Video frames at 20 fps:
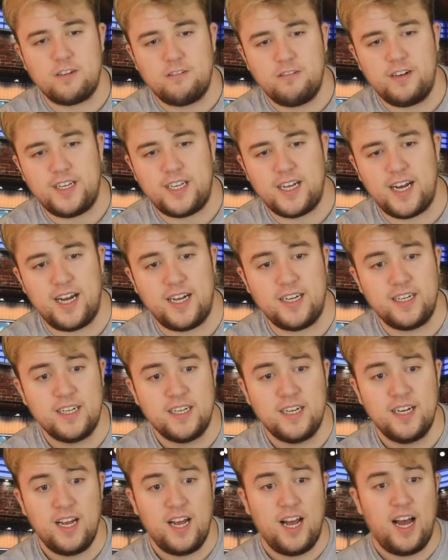this weekend.
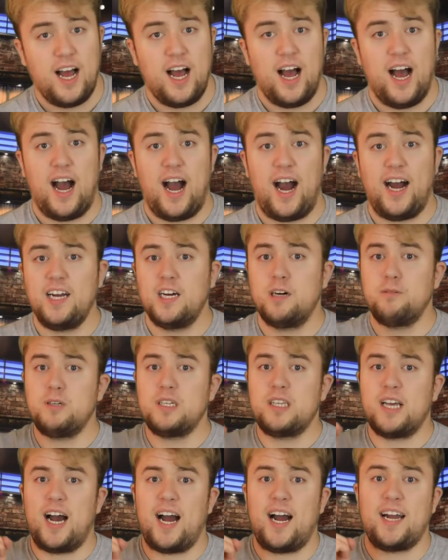I hope
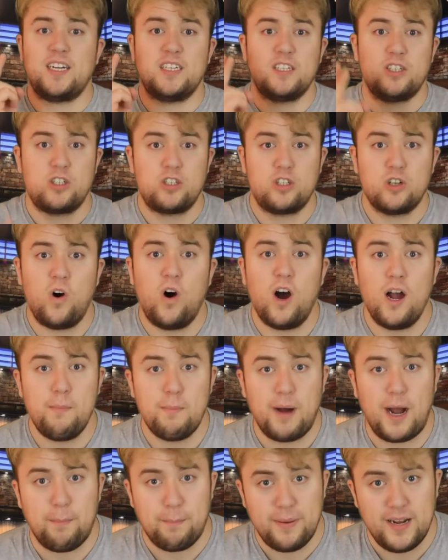you guys enjoy
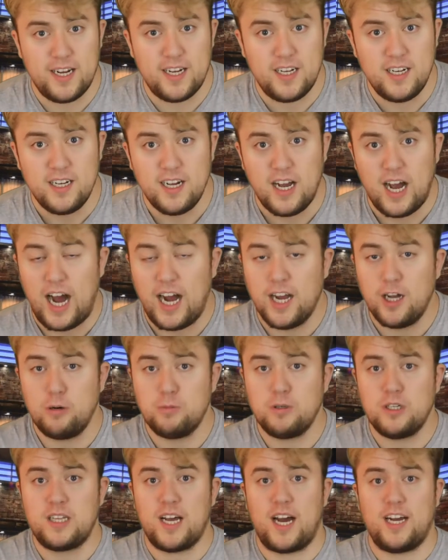my pick. I
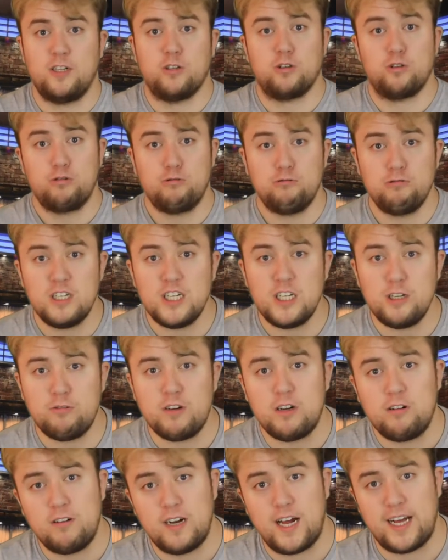hope you guys agree
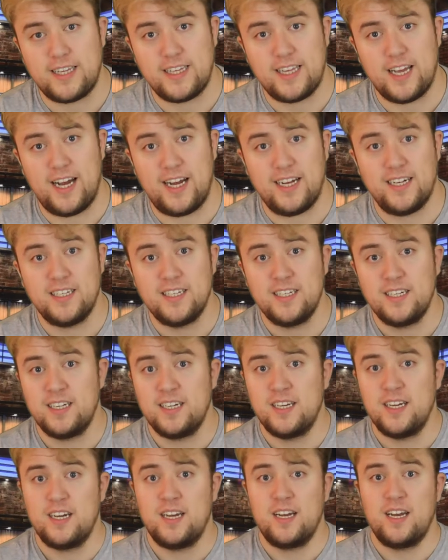with what I said.
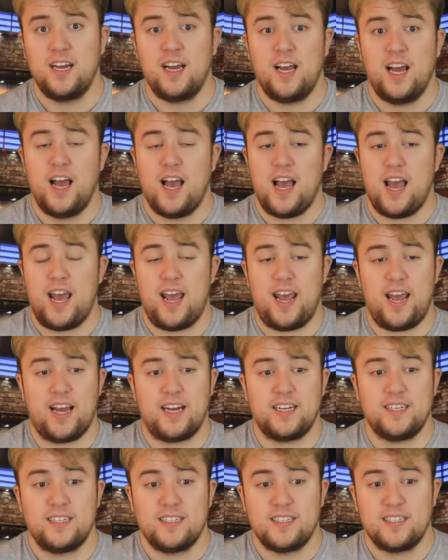
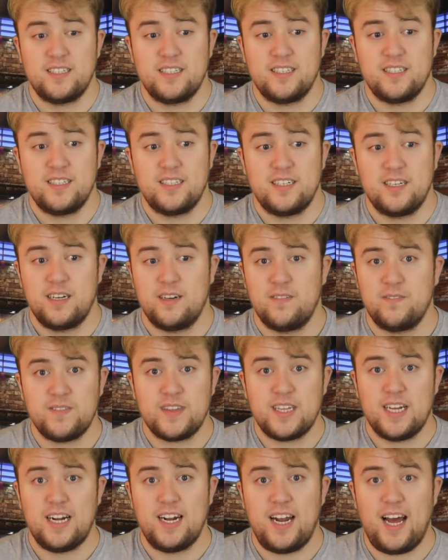And
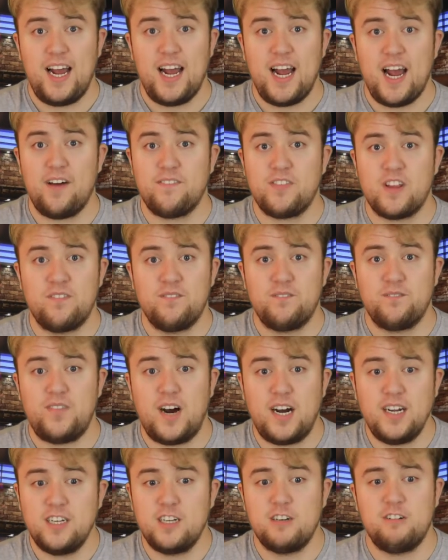let's have some
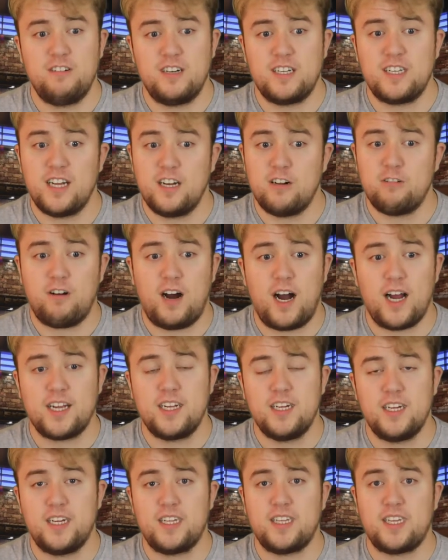fun this weekend and
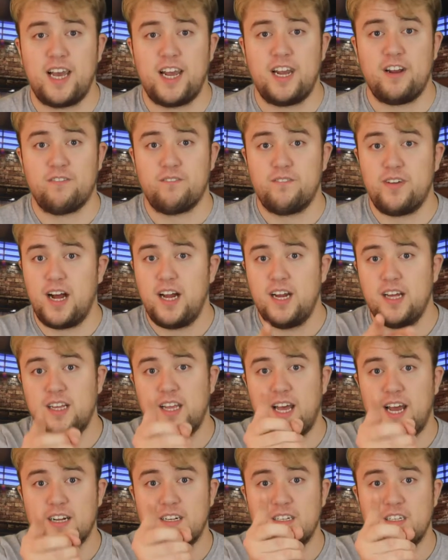watching the games, especially
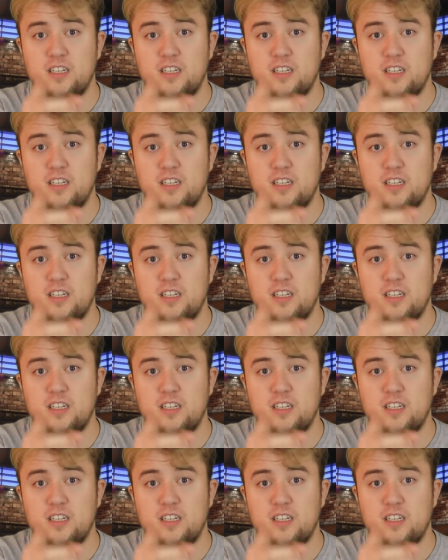that